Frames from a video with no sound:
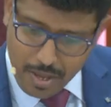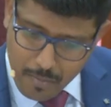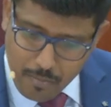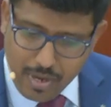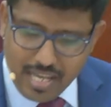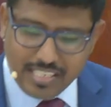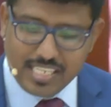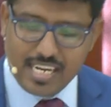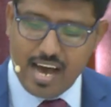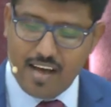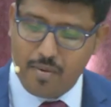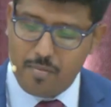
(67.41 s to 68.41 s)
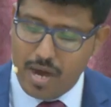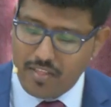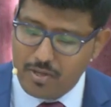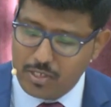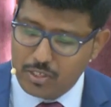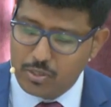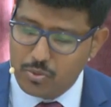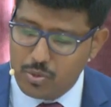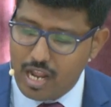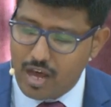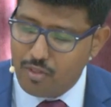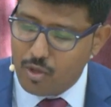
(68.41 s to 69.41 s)
Blessed are the mothers who
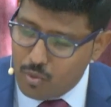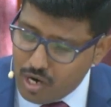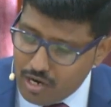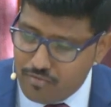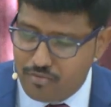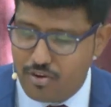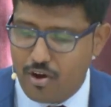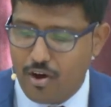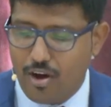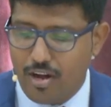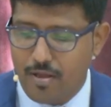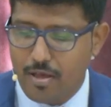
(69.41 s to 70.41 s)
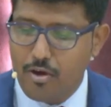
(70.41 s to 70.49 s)
love the Word of God,